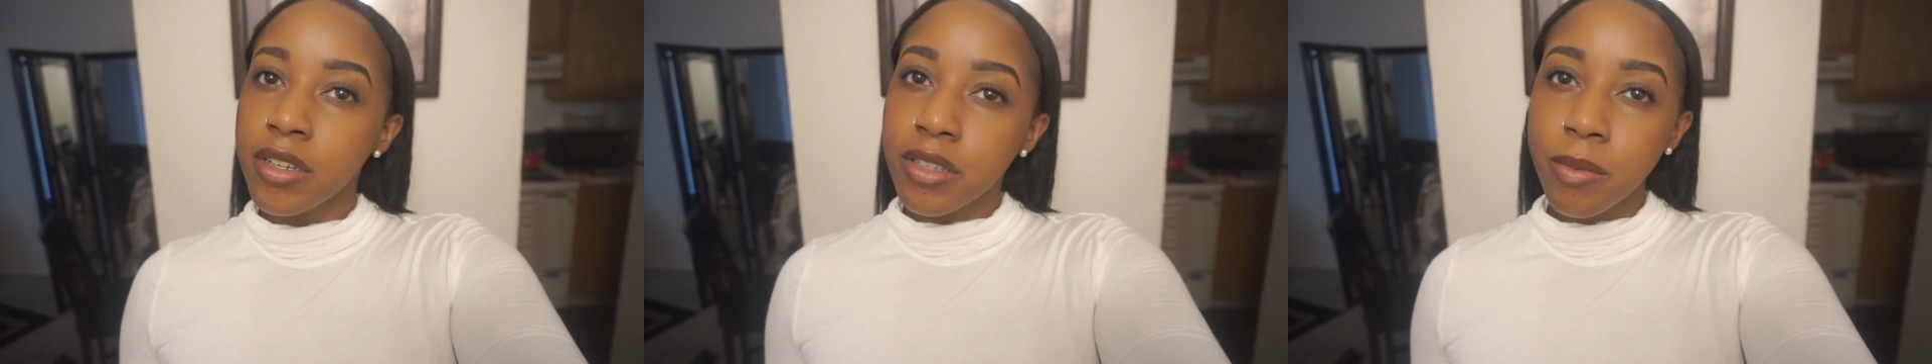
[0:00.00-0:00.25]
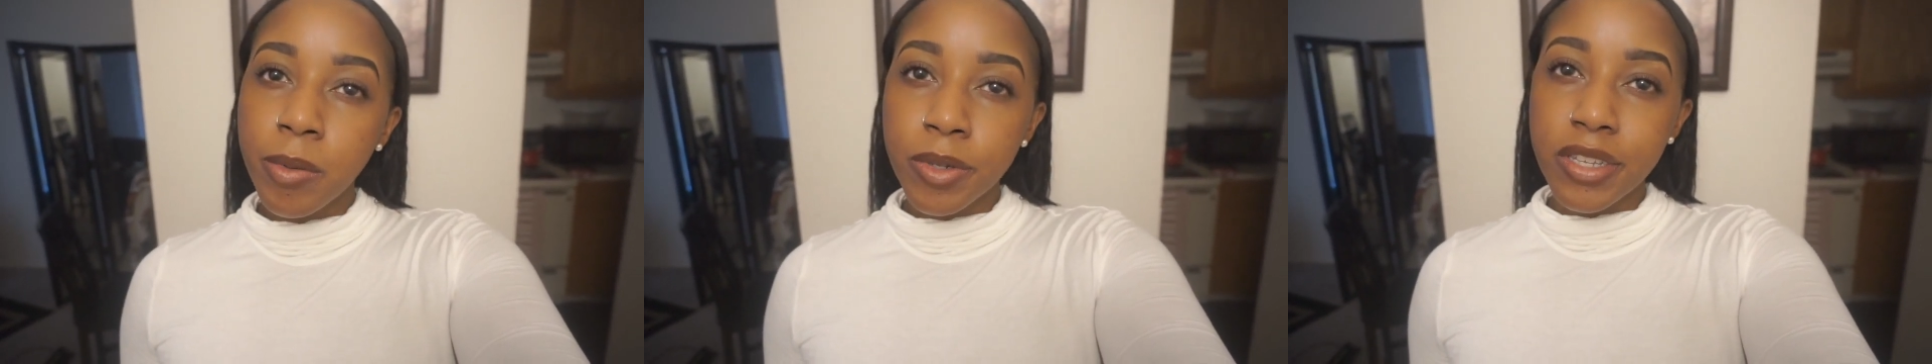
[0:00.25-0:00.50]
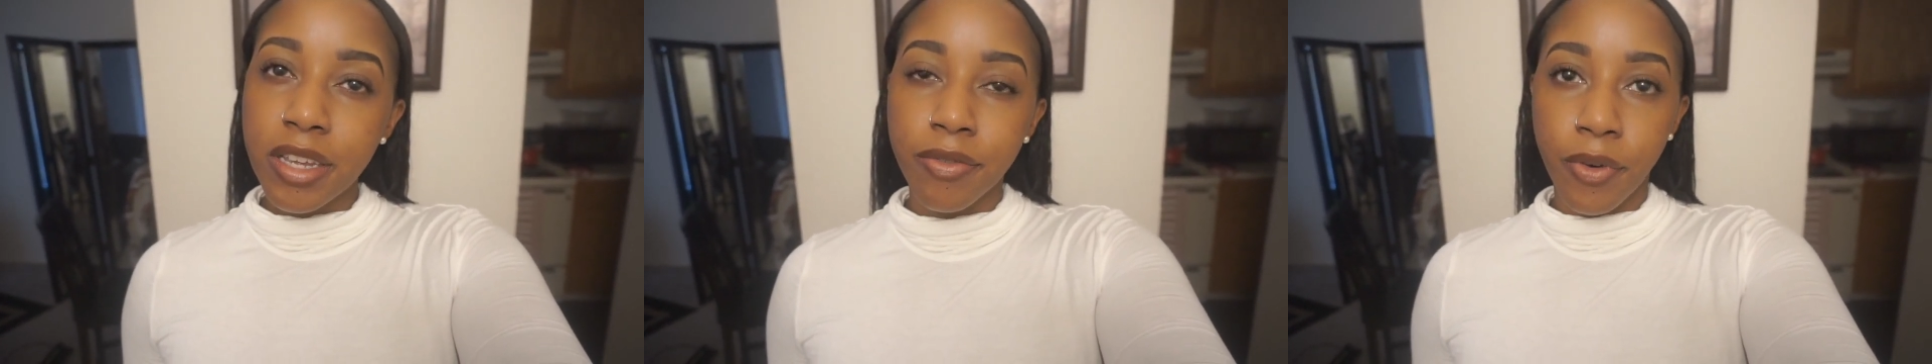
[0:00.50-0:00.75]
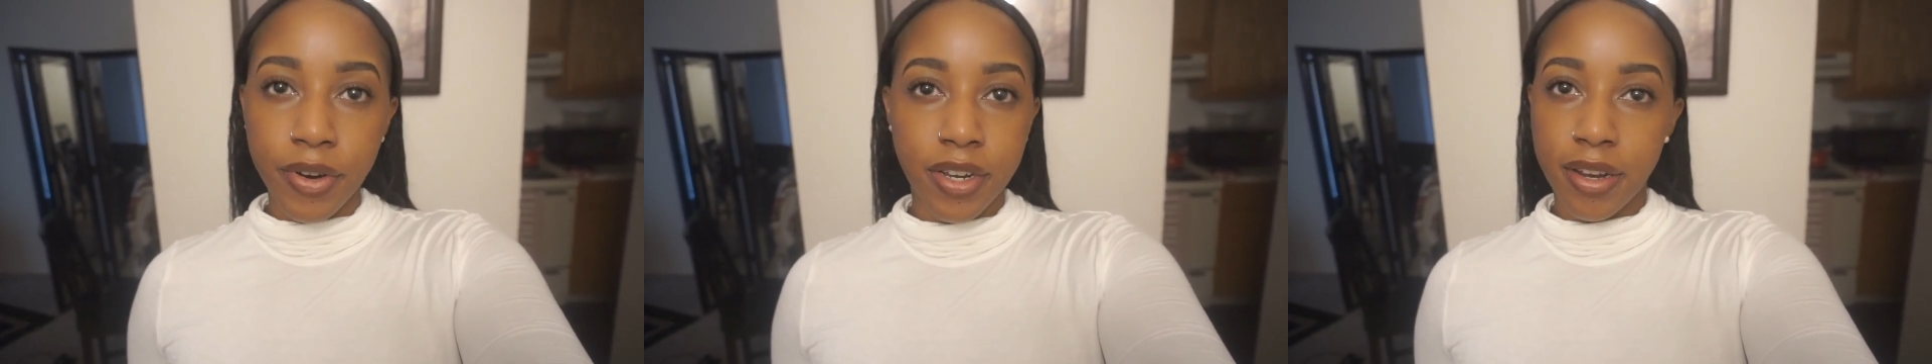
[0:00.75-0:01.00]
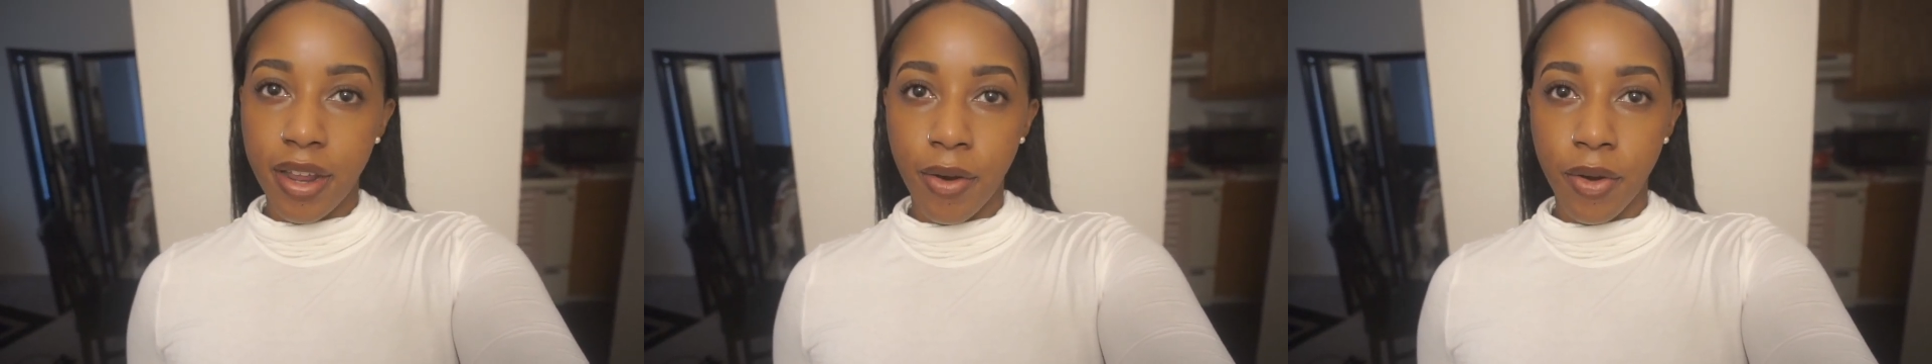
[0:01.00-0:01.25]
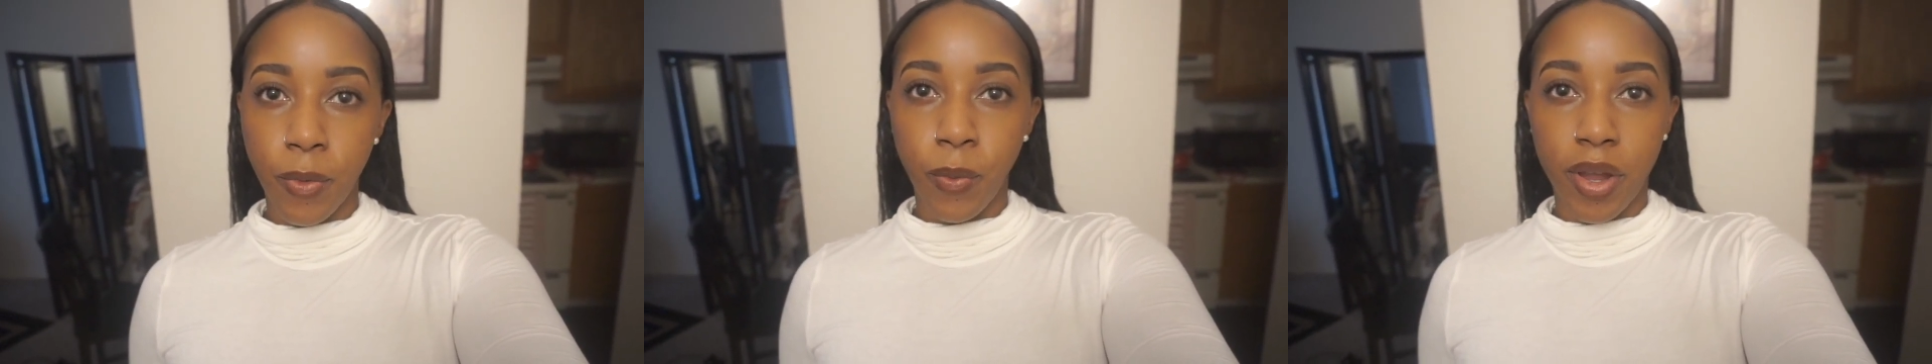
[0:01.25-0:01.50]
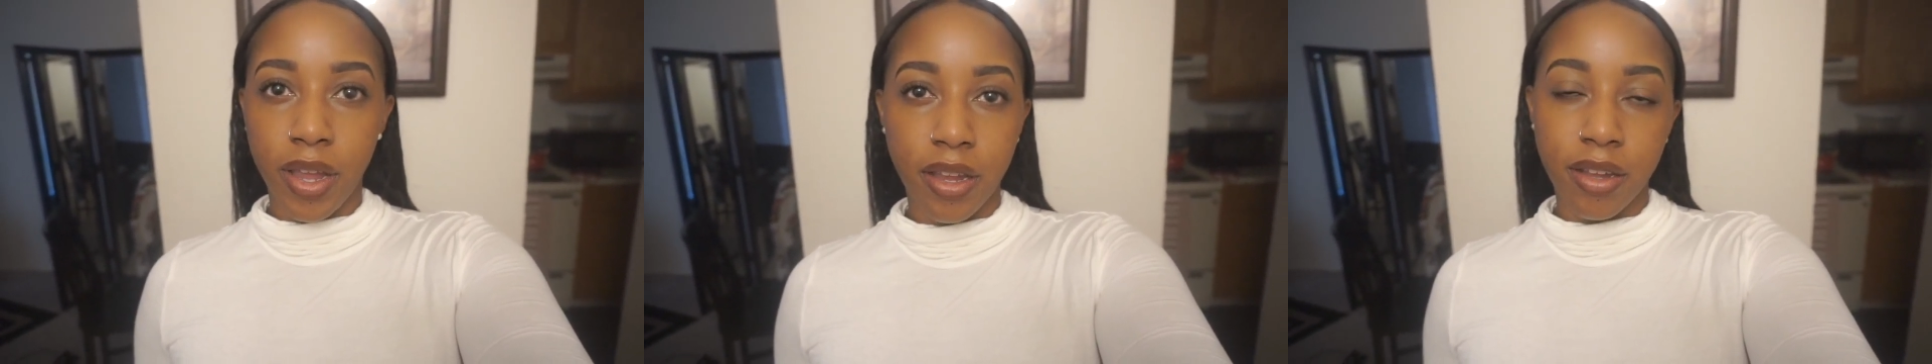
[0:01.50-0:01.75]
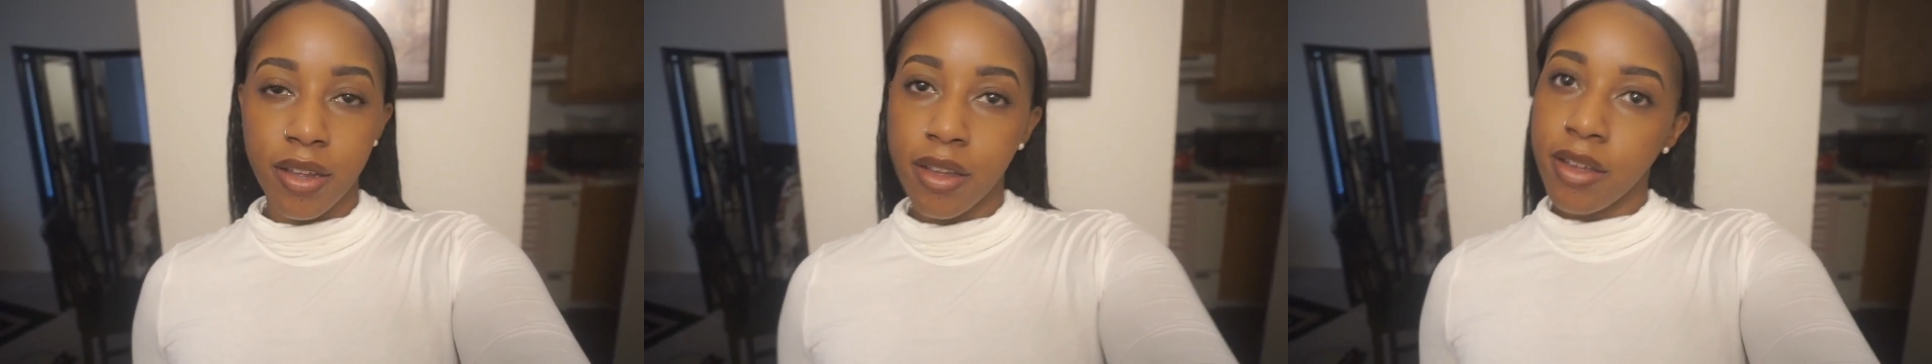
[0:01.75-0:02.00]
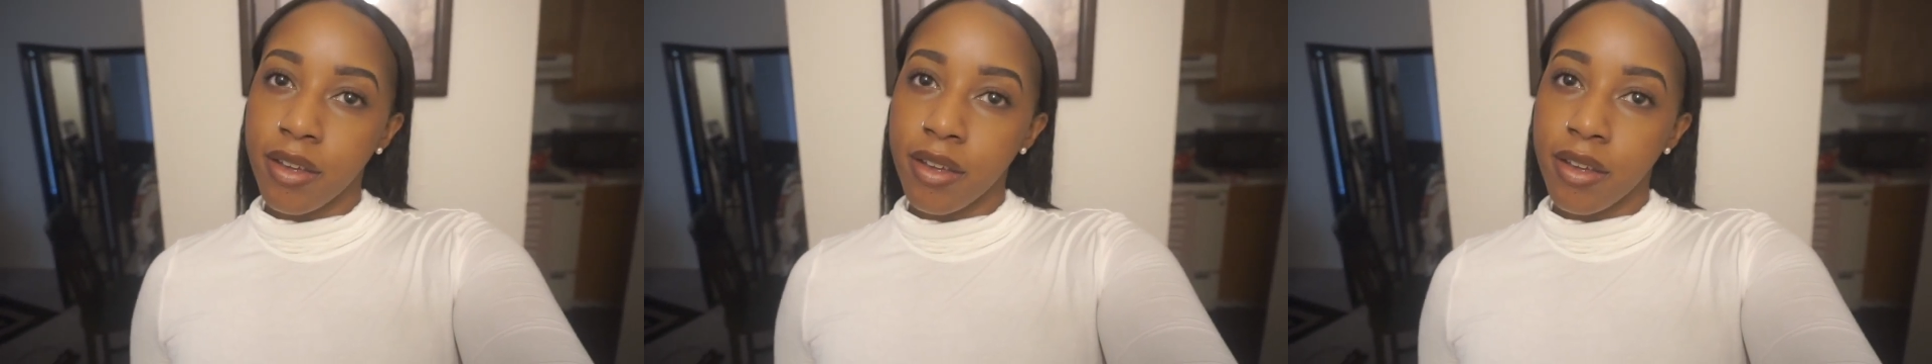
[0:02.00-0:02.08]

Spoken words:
some people were saying 14 hour wait